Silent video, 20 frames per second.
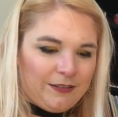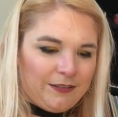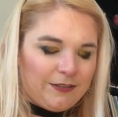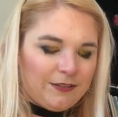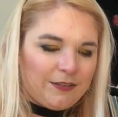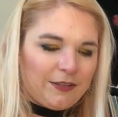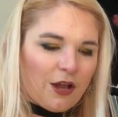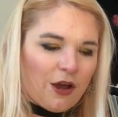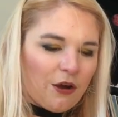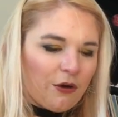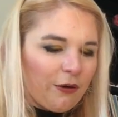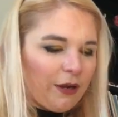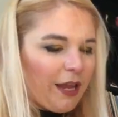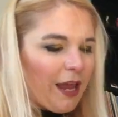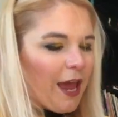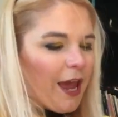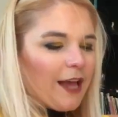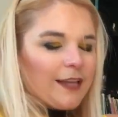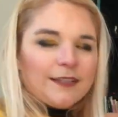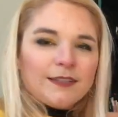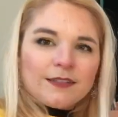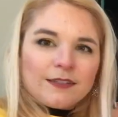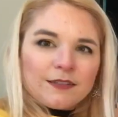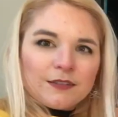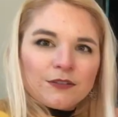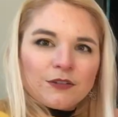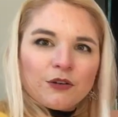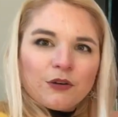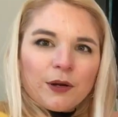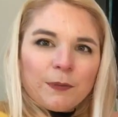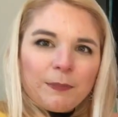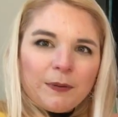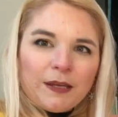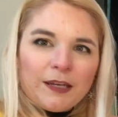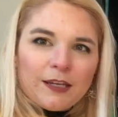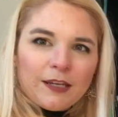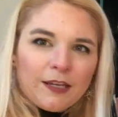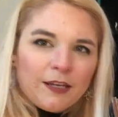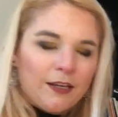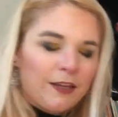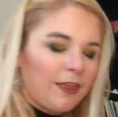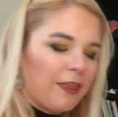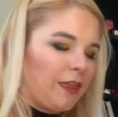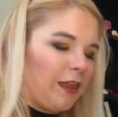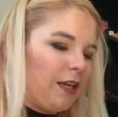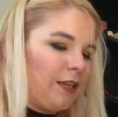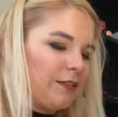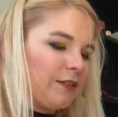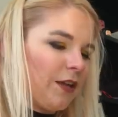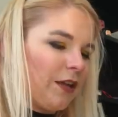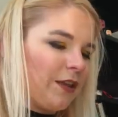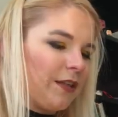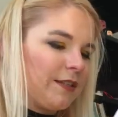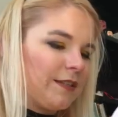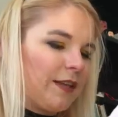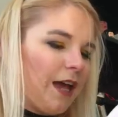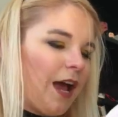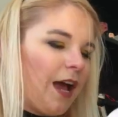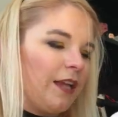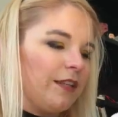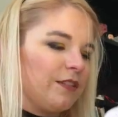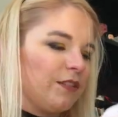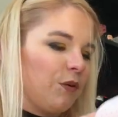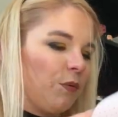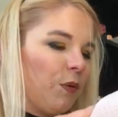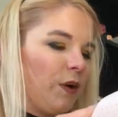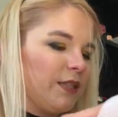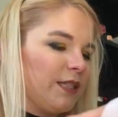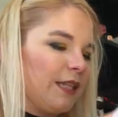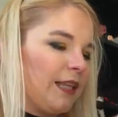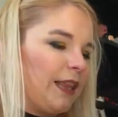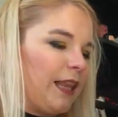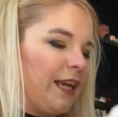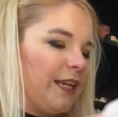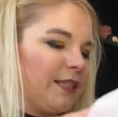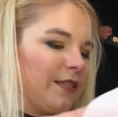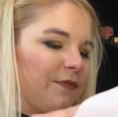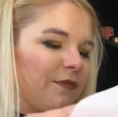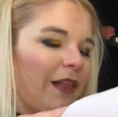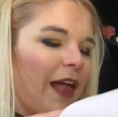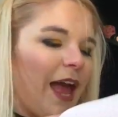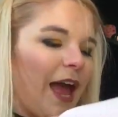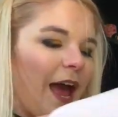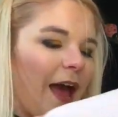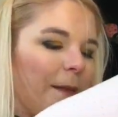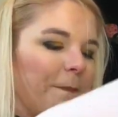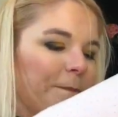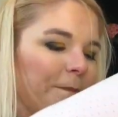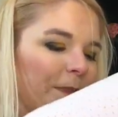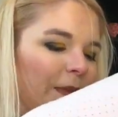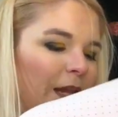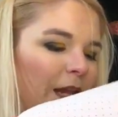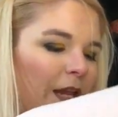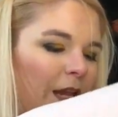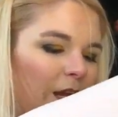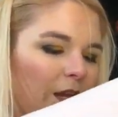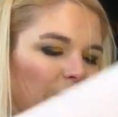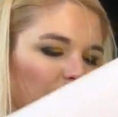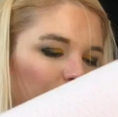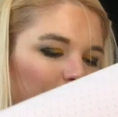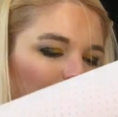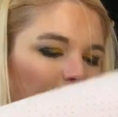So it has grippy things on the side. So once it lays flat, it'll